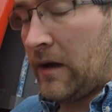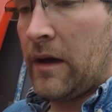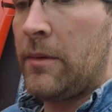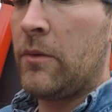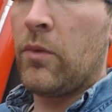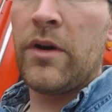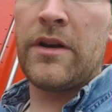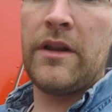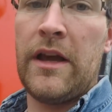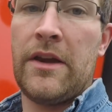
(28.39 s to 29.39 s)
I've been
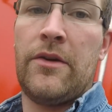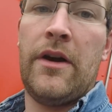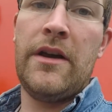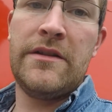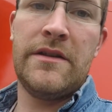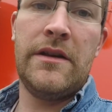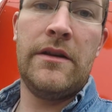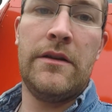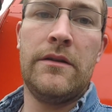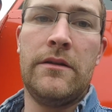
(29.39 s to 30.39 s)
working like crazy.
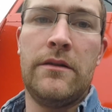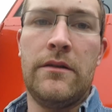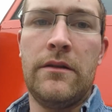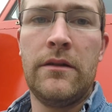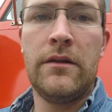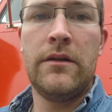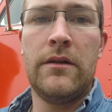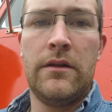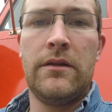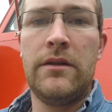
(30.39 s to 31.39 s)

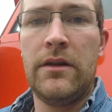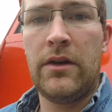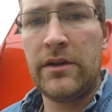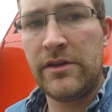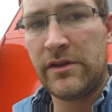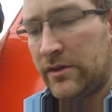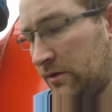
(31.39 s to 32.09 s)
You know, I've been